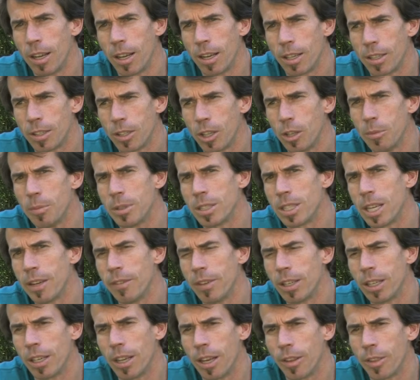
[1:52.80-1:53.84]
I told them I, was
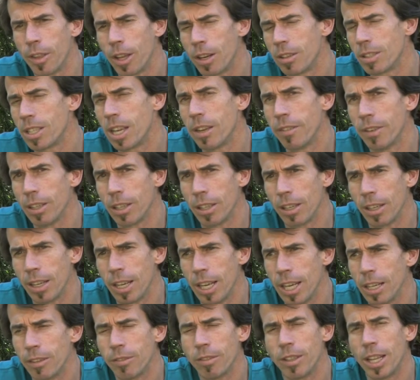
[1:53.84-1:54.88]
having, I thought I was having
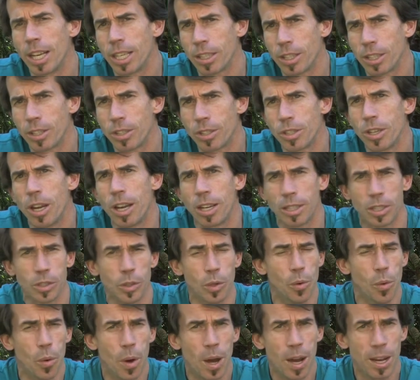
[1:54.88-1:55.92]
anaphylactic shock to a
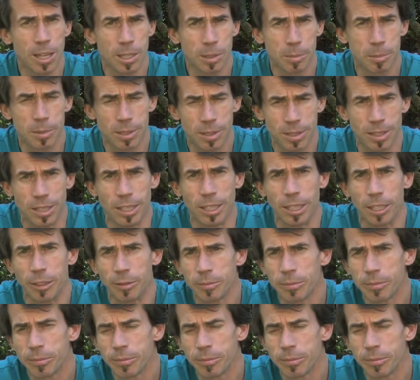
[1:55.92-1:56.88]
wasp sting.